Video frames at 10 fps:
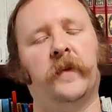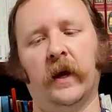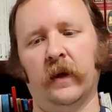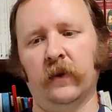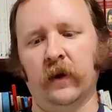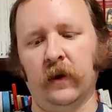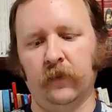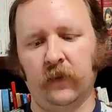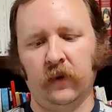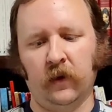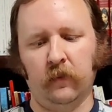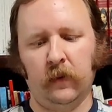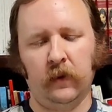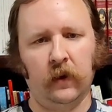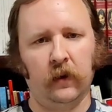and the kind of
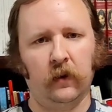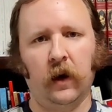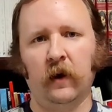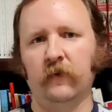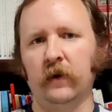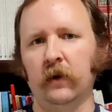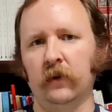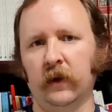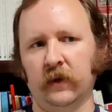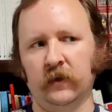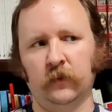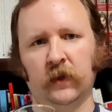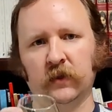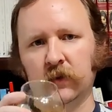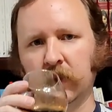maybe a coffee note, like an
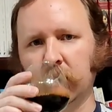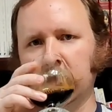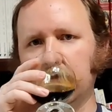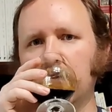espresso note.